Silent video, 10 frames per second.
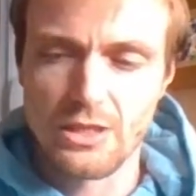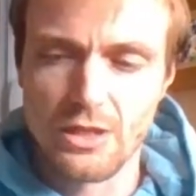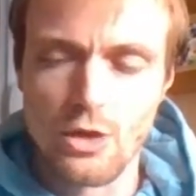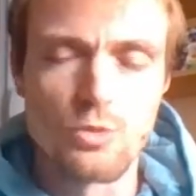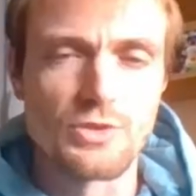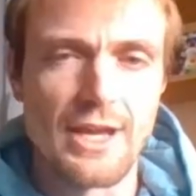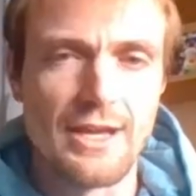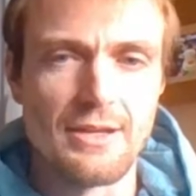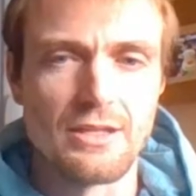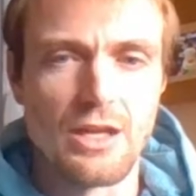goes
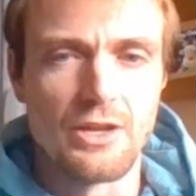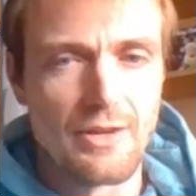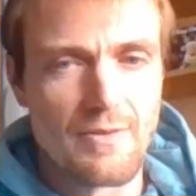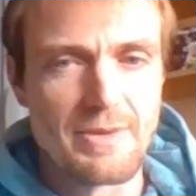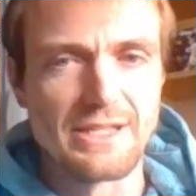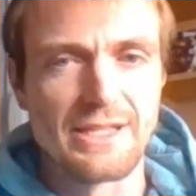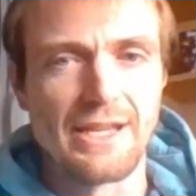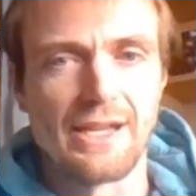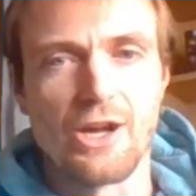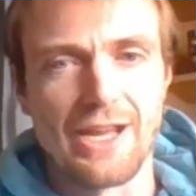in another piece of
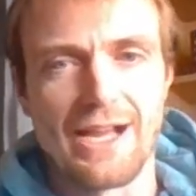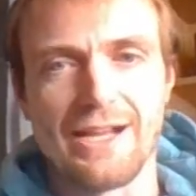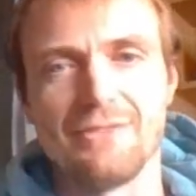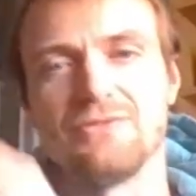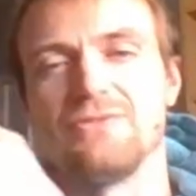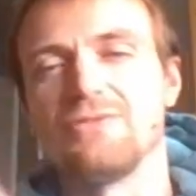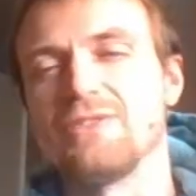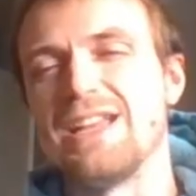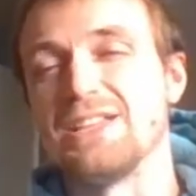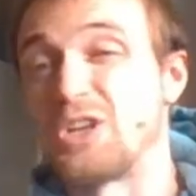kit I have.
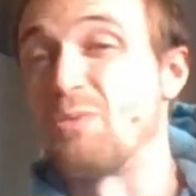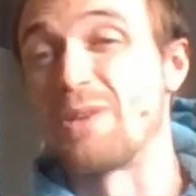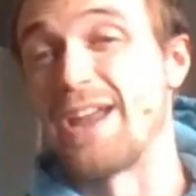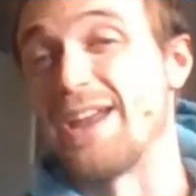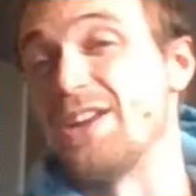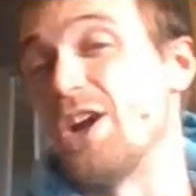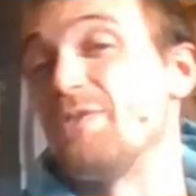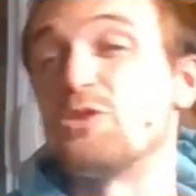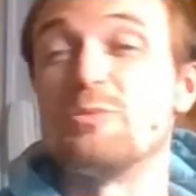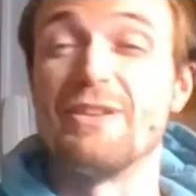It's complicated. I
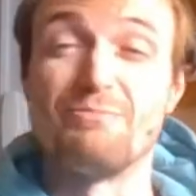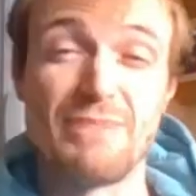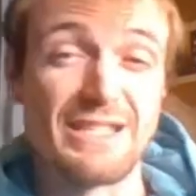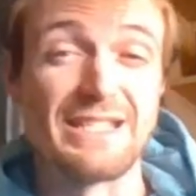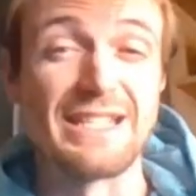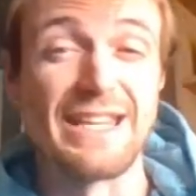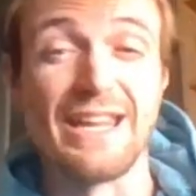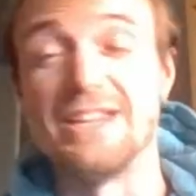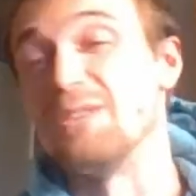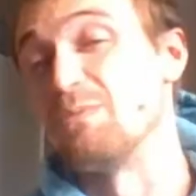have so many pieces of
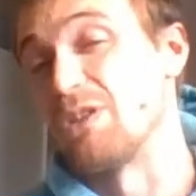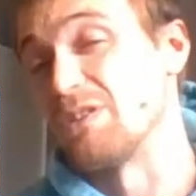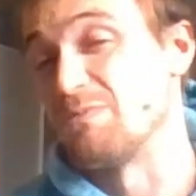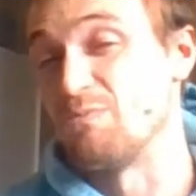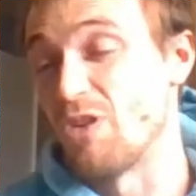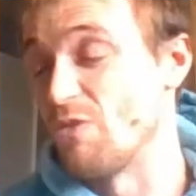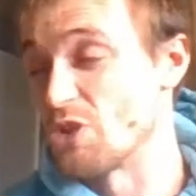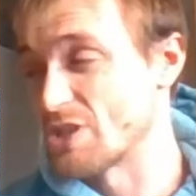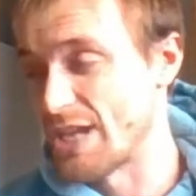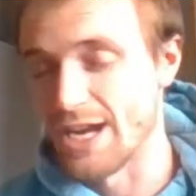kit in my
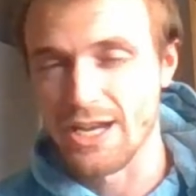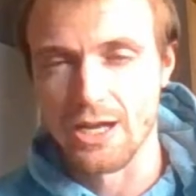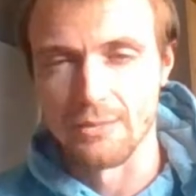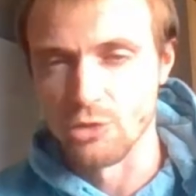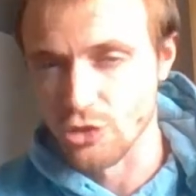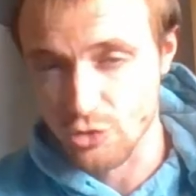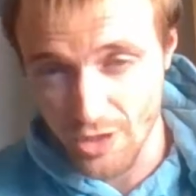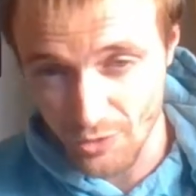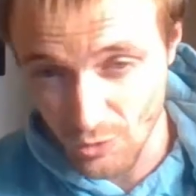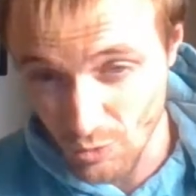rucksack. I'm not
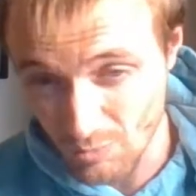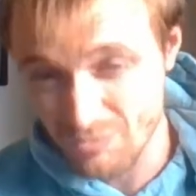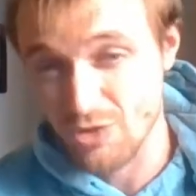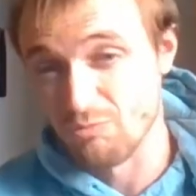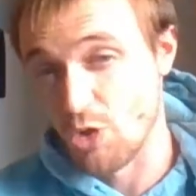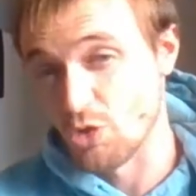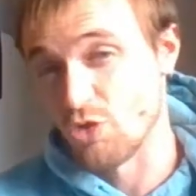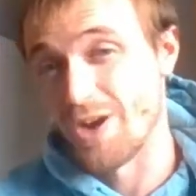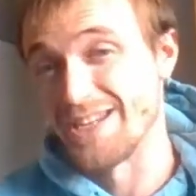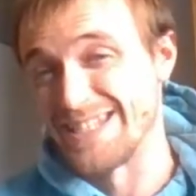
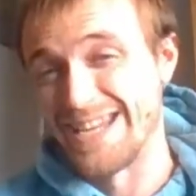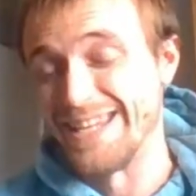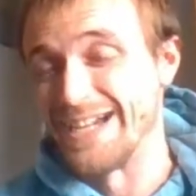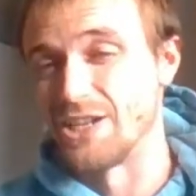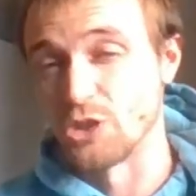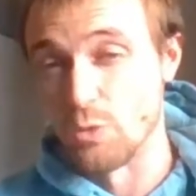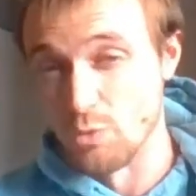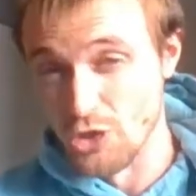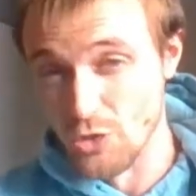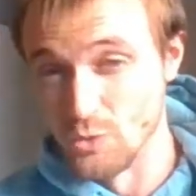trying to say that I
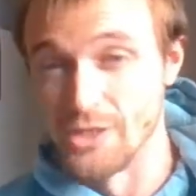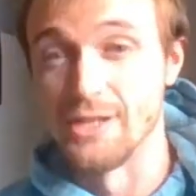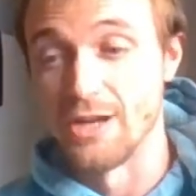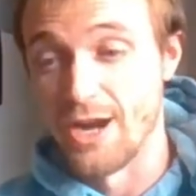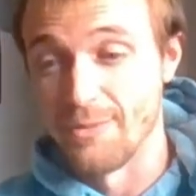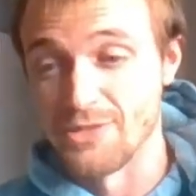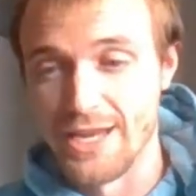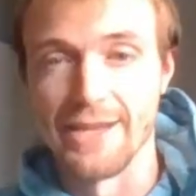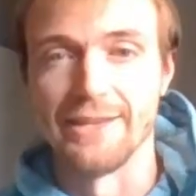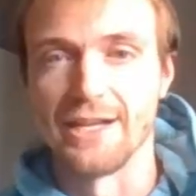don't use it. I am
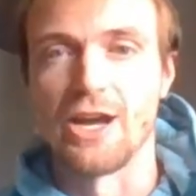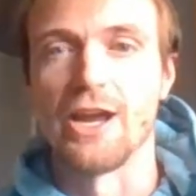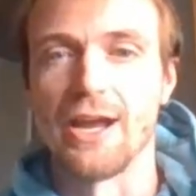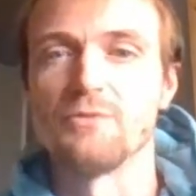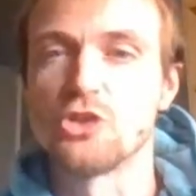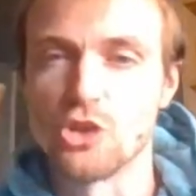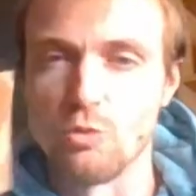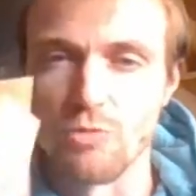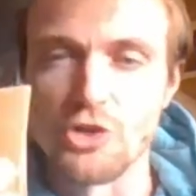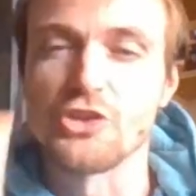saying that I have
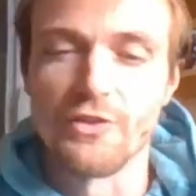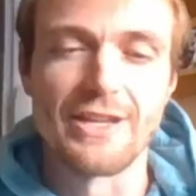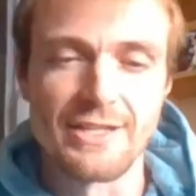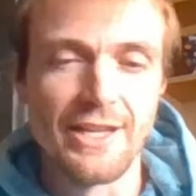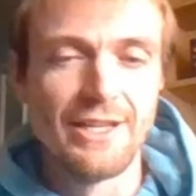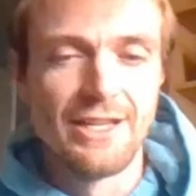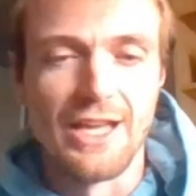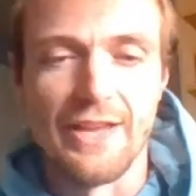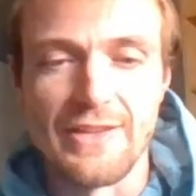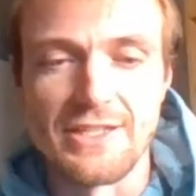so much of this,
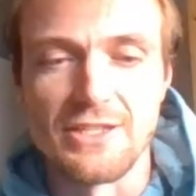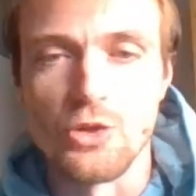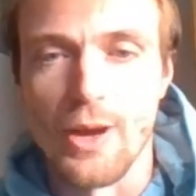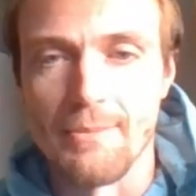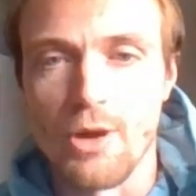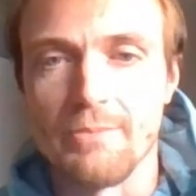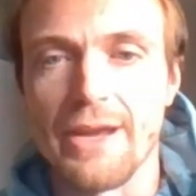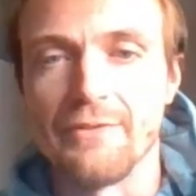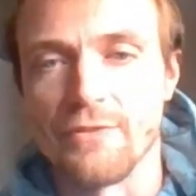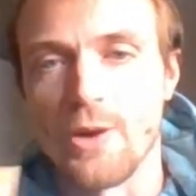and this is not in my
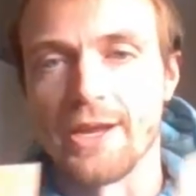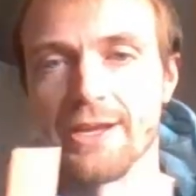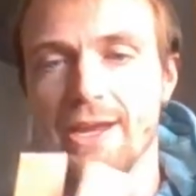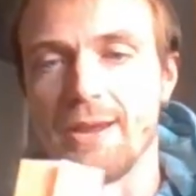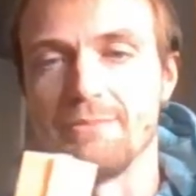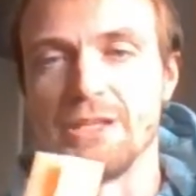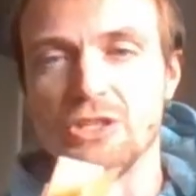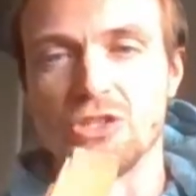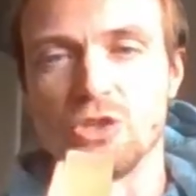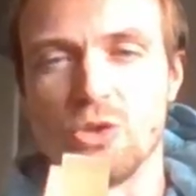main fire kit,
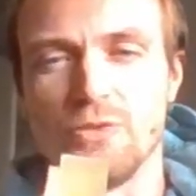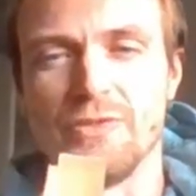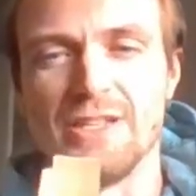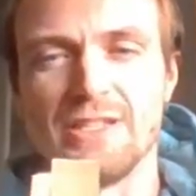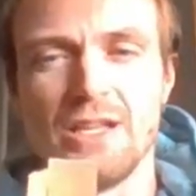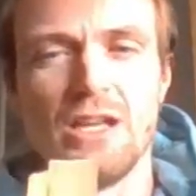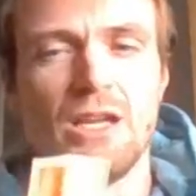because the truth is